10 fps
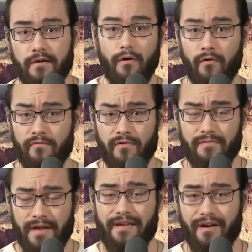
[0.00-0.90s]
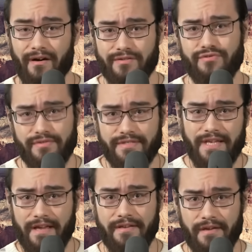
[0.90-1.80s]
Over
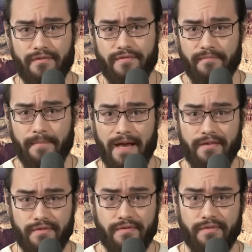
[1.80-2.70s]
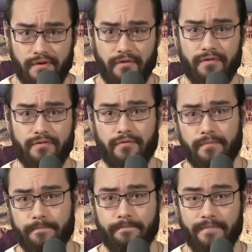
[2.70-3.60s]
110 years have passed since the article,
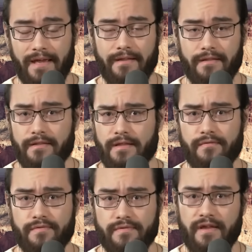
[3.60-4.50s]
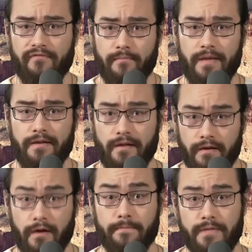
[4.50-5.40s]
and there's never been an
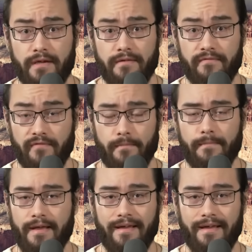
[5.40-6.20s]
update from